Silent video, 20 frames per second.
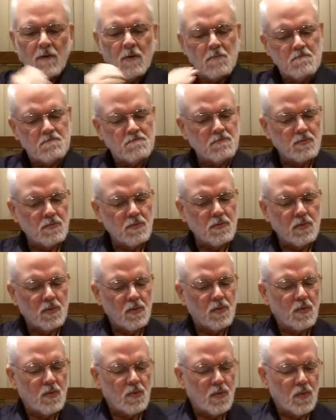even
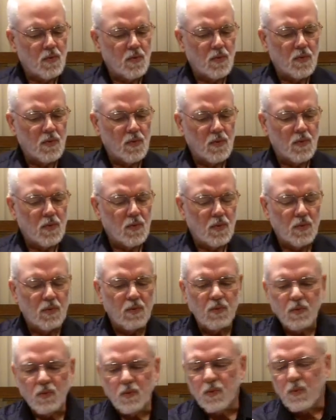when I'm
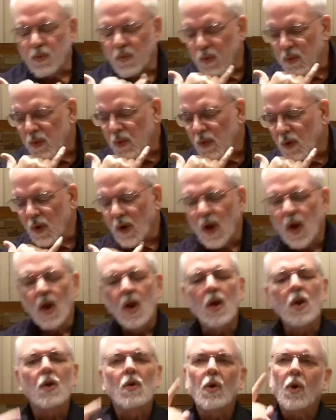wrong.
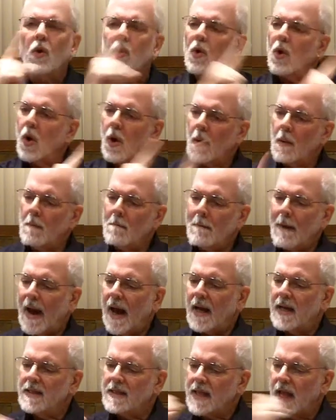Lord, you are
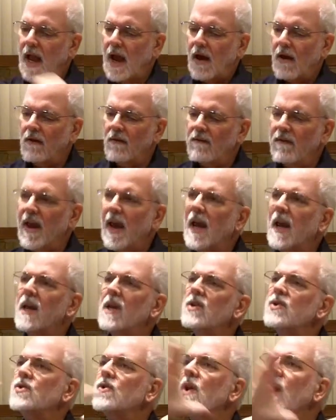my
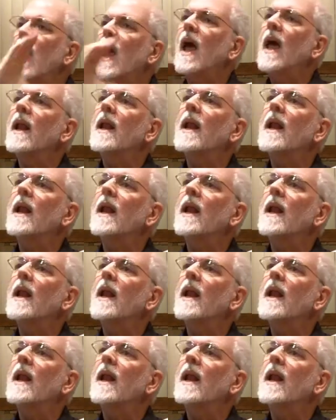salvation